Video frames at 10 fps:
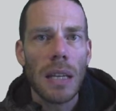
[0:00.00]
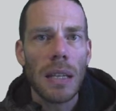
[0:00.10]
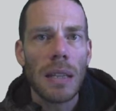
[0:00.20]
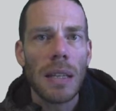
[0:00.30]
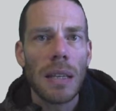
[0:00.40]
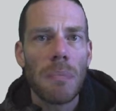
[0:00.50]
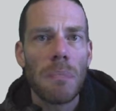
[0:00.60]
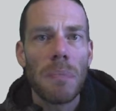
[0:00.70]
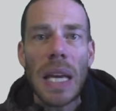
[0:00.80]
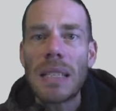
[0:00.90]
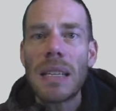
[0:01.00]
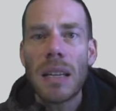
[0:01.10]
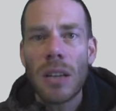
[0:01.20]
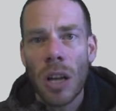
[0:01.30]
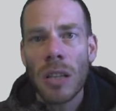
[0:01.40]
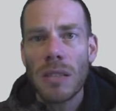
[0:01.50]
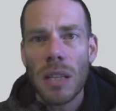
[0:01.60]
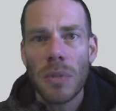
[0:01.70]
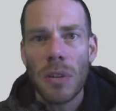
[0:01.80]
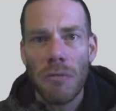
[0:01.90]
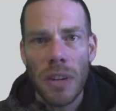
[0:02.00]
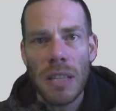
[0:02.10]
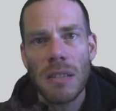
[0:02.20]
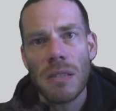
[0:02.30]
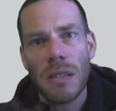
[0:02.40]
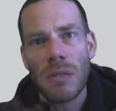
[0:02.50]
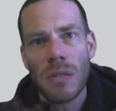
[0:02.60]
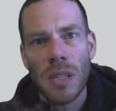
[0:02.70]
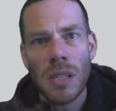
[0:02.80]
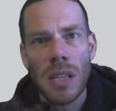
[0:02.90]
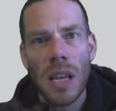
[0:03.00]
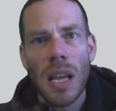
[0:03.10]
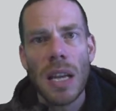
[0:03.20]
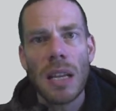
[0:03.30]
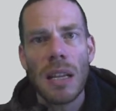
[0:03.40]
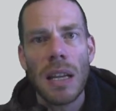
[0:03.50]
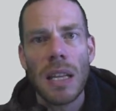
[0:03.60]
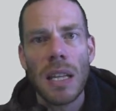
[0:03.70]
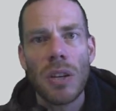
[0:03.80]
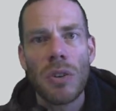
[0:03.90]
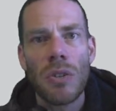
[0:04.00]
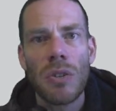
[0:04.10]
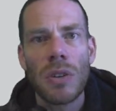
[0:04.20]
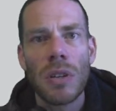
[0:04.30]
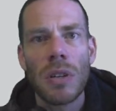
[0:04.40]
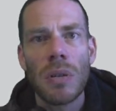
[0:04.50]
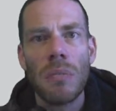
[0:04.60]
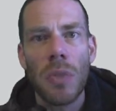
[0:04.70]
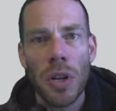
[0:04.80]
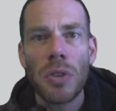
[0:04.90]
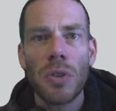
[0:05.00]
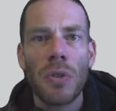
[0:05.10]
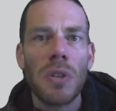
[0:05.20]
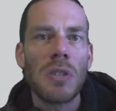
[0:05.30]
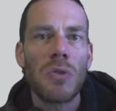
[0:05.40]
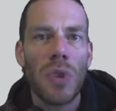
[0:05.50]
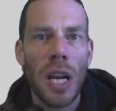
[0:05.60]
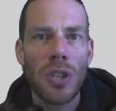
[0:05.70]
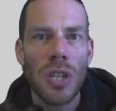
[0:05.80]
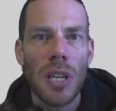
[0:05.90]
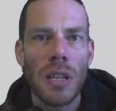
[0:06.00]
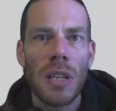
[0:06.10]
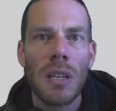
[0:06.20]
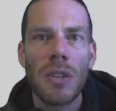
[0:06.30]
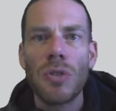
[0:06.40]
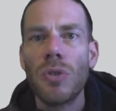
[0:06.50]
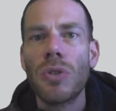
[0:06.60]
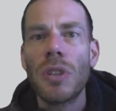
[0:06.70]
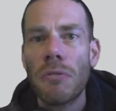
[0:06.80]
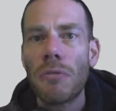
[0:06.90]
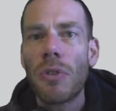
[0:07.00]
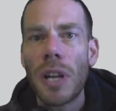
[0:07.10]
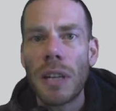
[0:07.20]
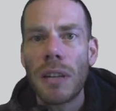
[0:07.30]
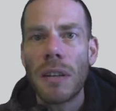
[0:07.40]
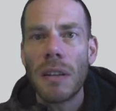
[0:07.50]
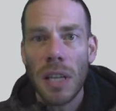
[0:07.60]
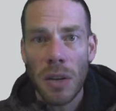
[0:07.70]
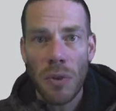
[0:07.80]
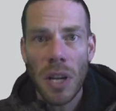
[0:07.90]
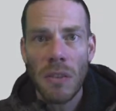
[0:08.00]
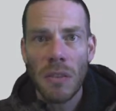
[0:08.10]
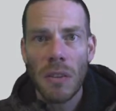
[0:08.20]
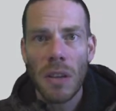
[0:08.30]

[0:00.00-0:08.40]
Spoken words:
The basic concept of Fancy Sounds is that your monitor is structured into different areas.